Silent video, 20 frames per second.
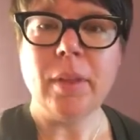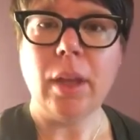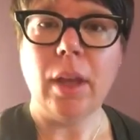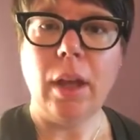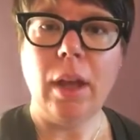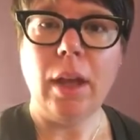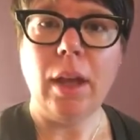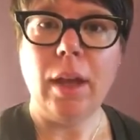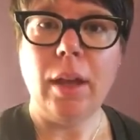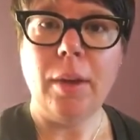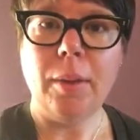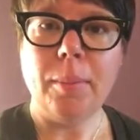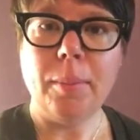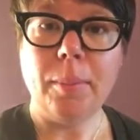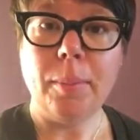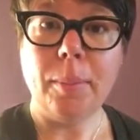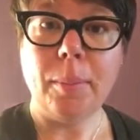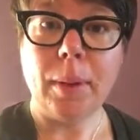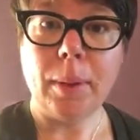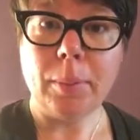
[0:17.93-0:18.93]

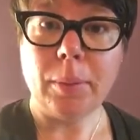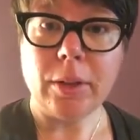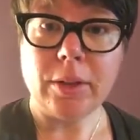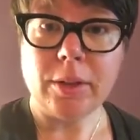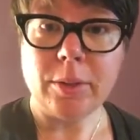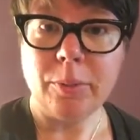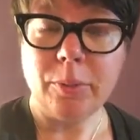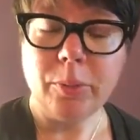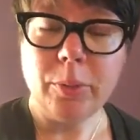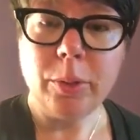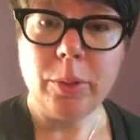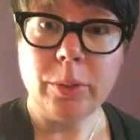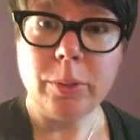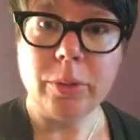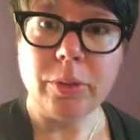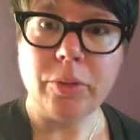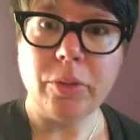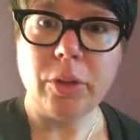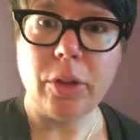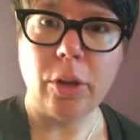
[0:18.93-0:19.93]
I brought some food, it
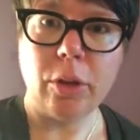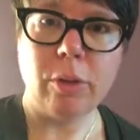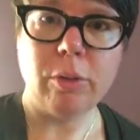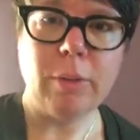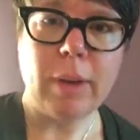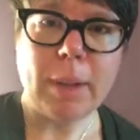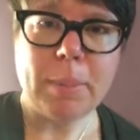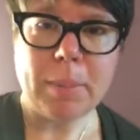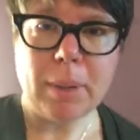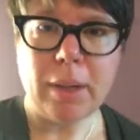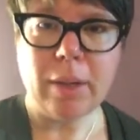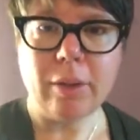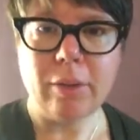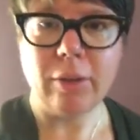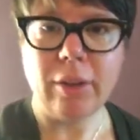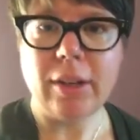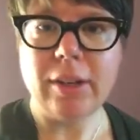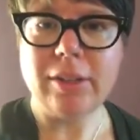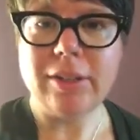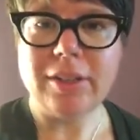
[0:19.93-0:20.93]
was for the Great Big
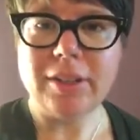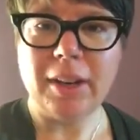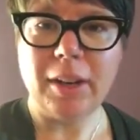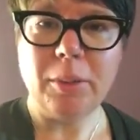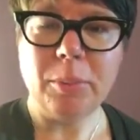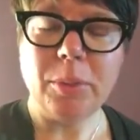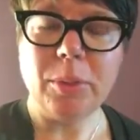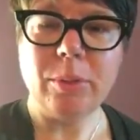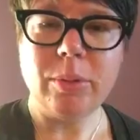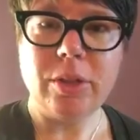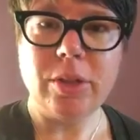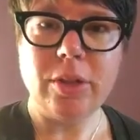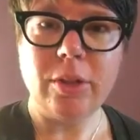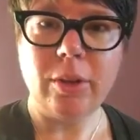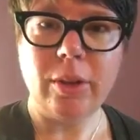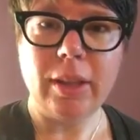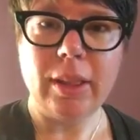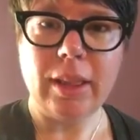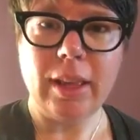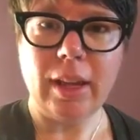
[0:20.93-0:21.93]
Crunch. I hope you
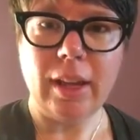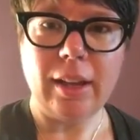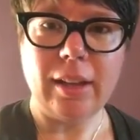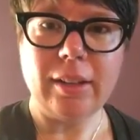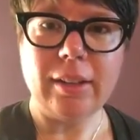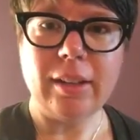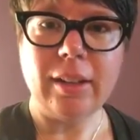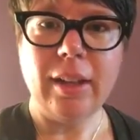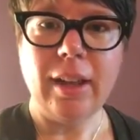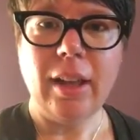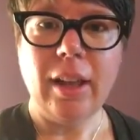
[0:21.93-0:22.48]
enjoyed that.